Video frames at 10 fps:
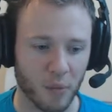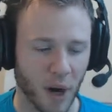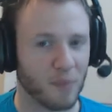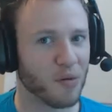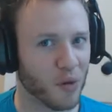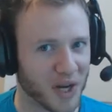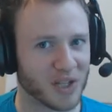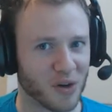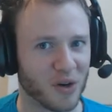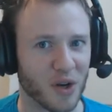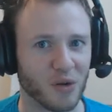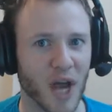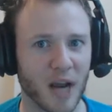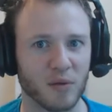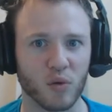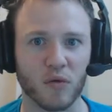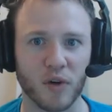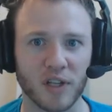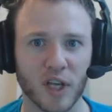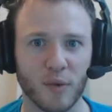But I'm pretty certain Hugh Jackman's
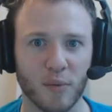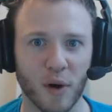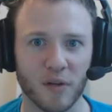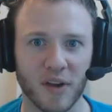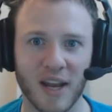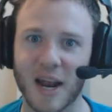Wolverine is going to be part of it,